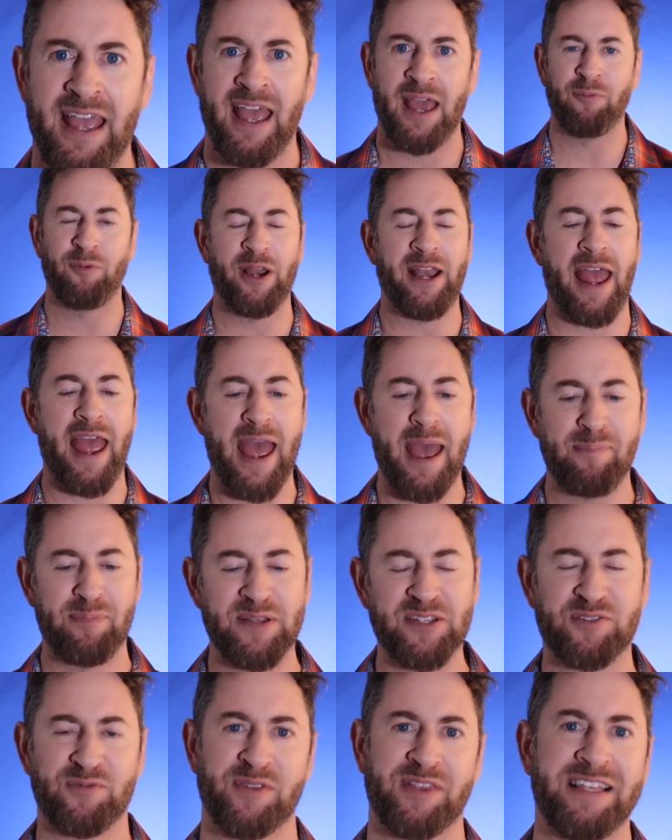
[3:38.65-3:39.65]
And what
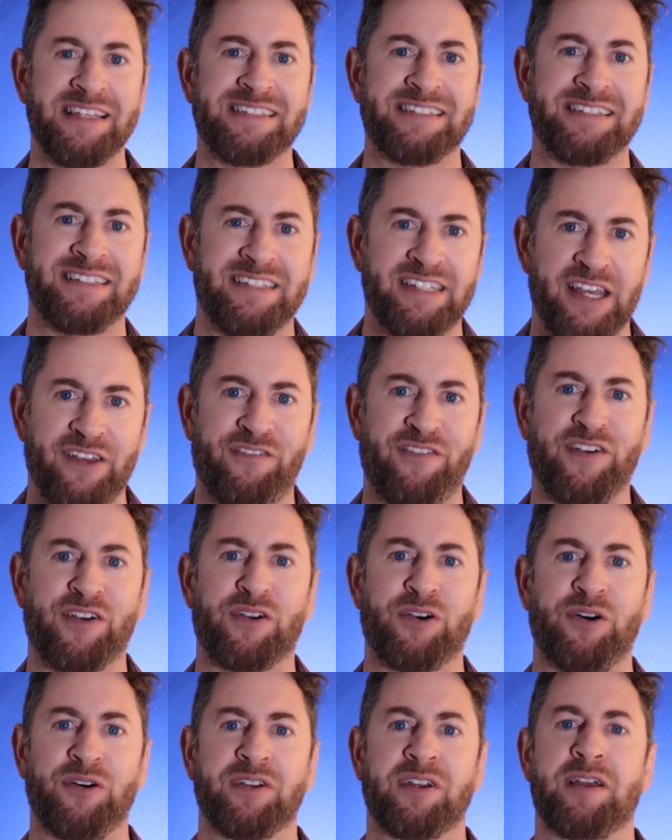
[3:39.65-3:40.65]
happens with these
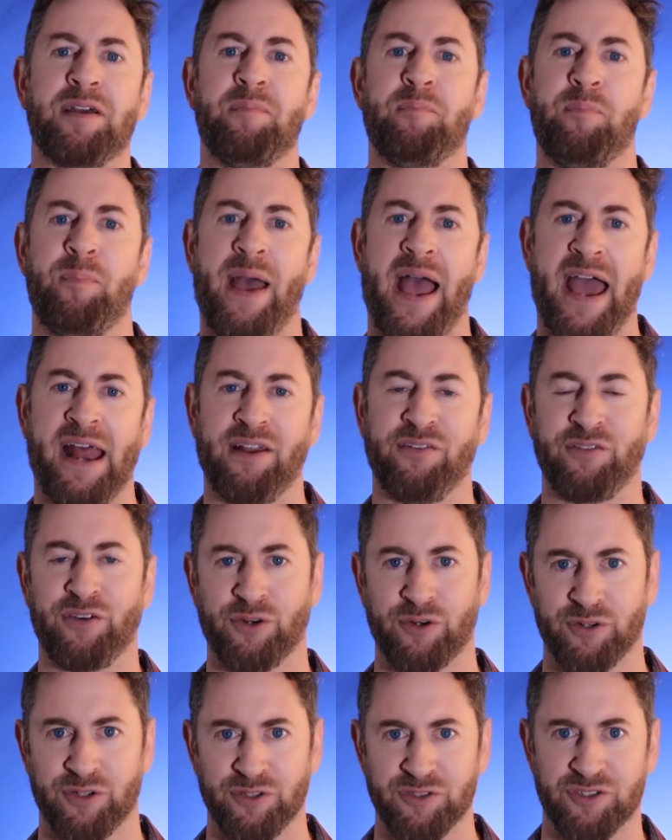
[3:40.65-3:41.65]
difficult, combative
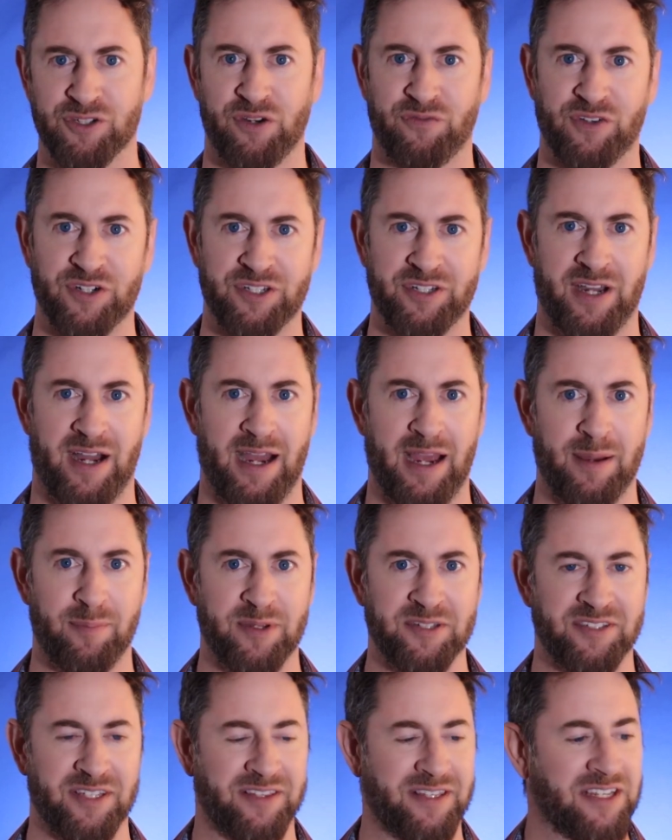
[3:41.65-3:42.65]
girls over
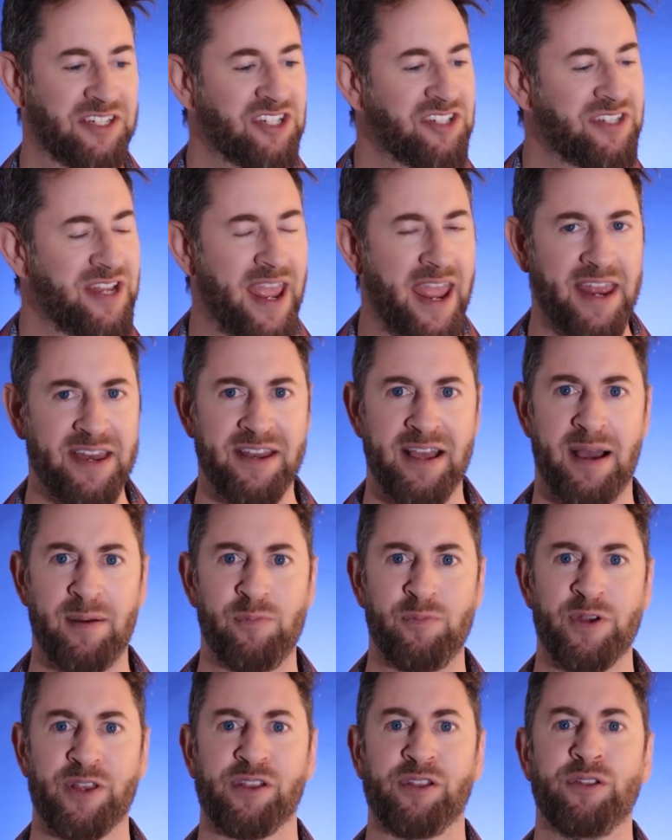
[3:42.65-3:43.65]
time is that they just end
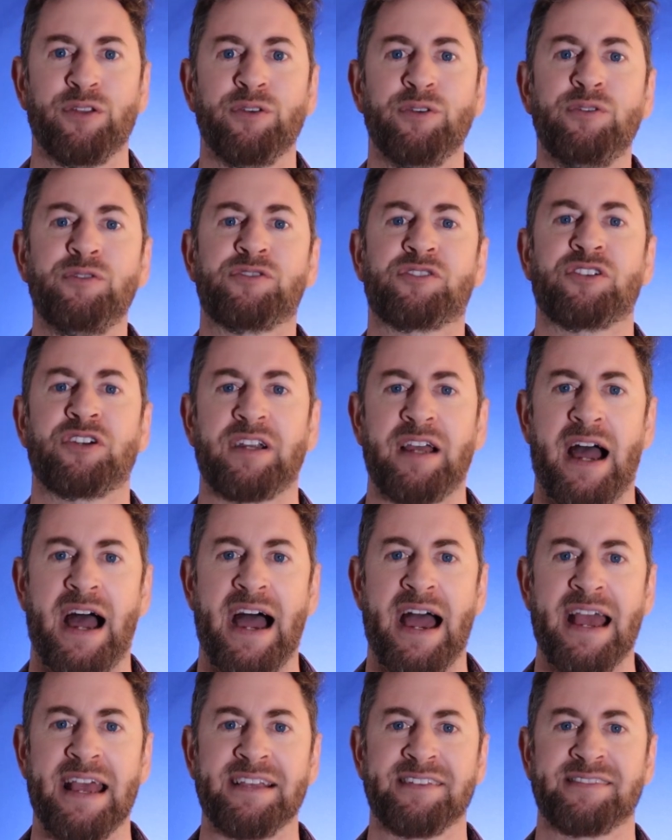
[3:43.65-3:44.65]
up with loser
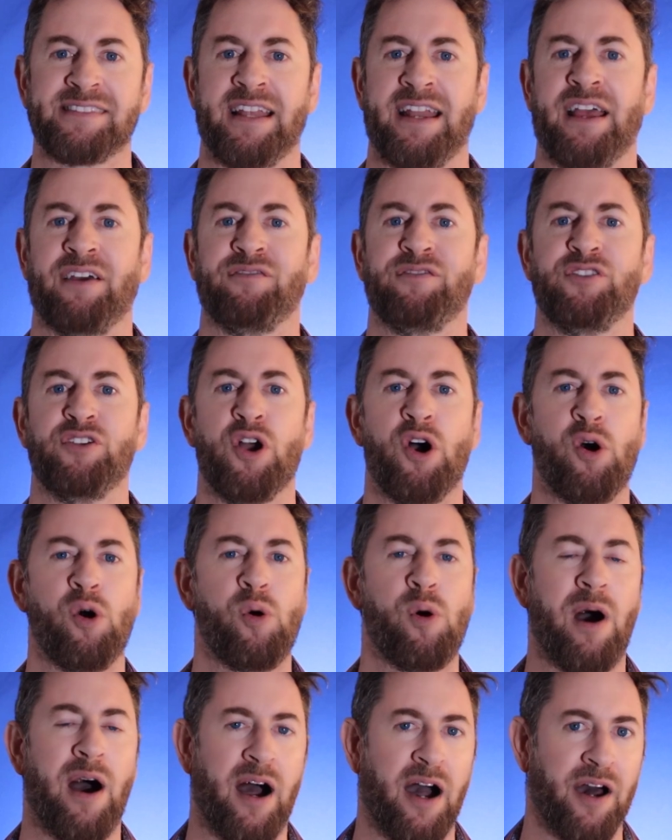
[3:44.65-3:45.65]
guys that have
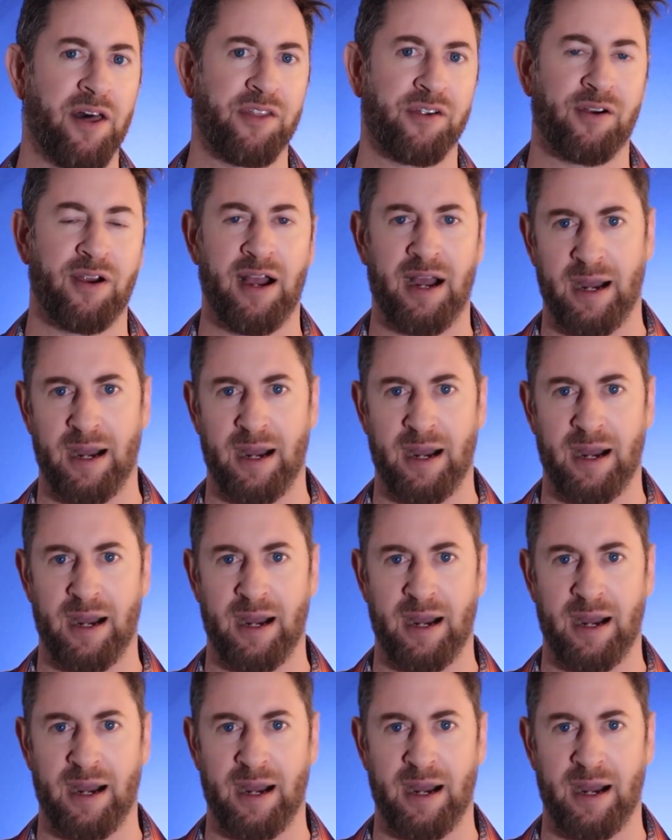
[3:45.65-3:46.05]
no other